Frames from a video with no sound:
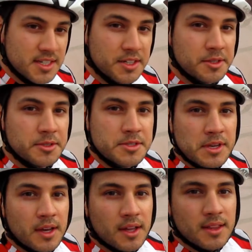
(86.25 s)
to use
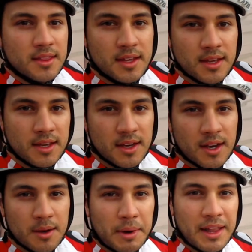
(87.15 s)

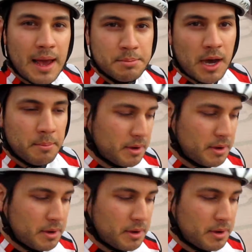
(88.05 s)
the my laptop